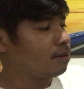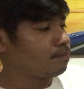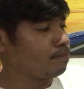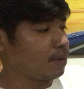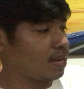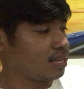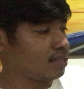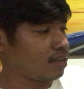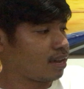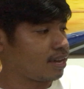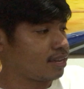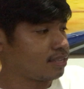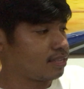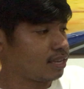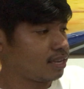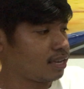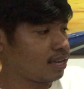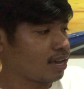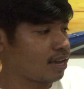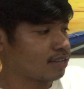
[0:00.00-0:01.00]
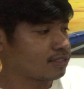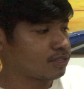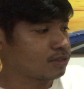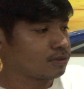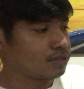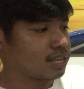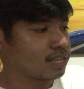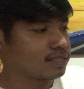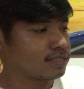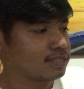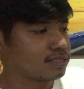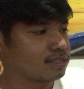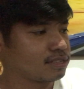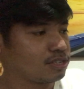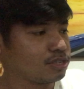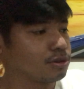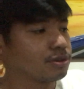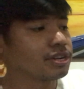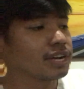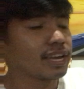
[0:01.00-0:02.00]
main idea. So that's
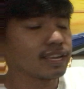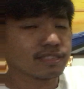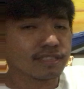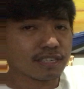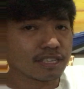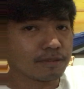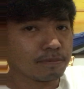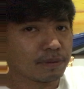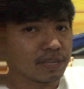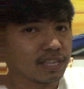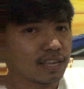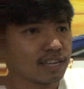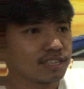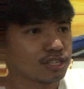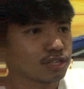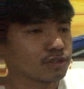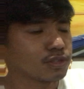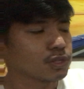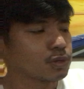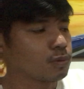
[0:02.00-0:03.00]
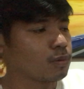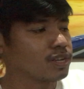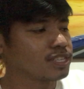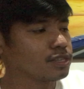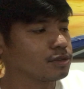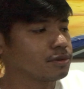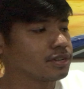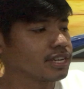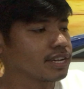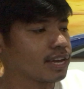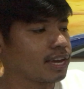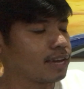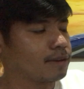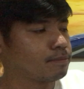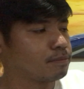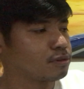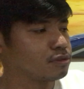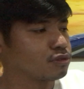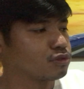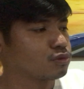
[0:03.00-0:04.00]
your interpretation. So once you are
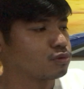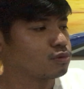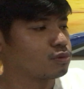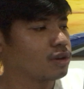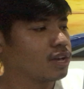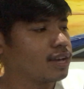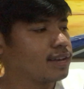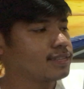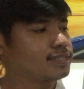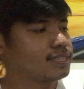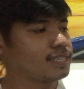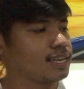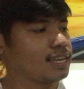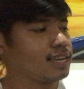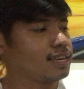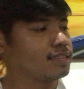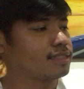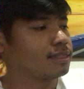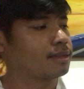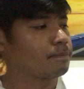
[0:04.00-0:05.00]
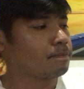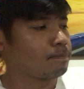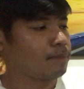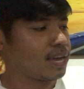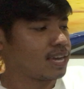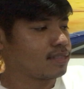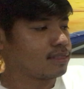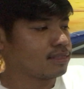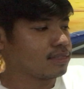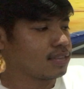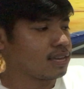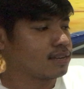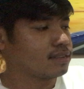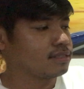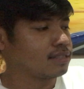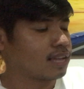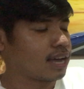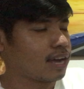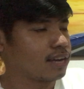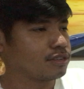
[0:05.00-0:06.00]
able to see the
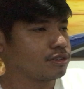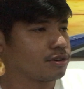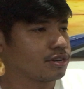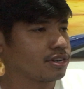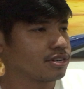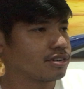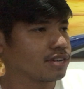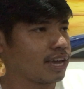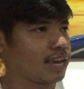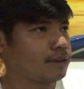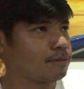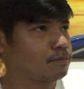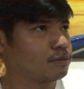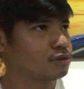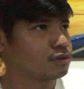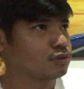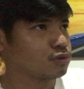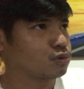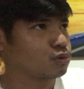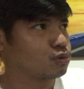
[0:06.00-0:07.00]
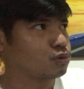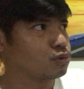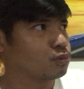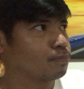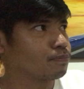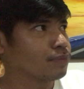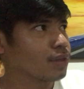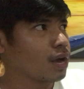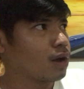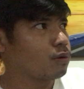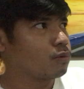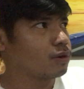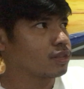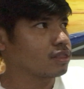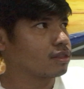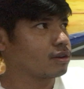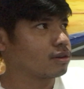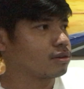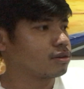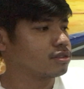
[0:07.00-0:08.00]
painting na, you're able to,
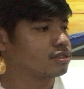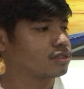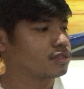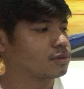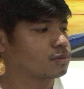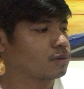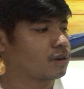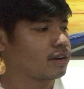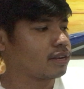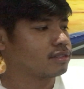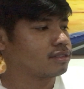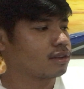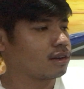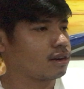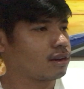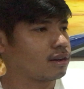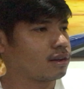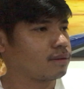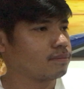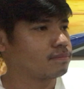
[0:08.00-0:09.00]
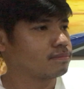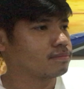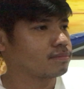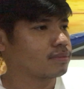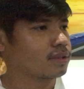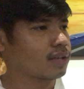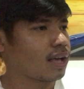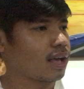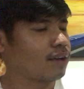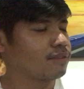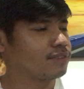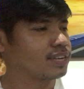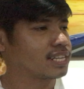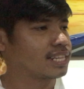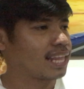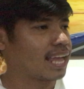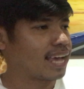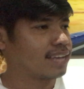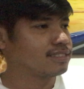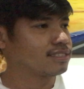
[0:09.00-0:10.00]
what I call this one, have a
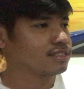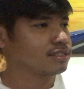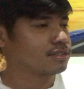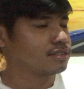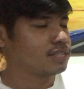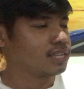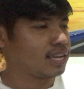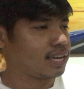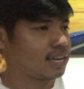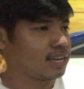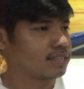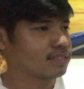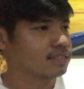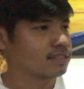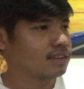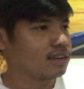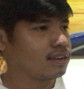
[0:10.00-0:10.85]
glance on it,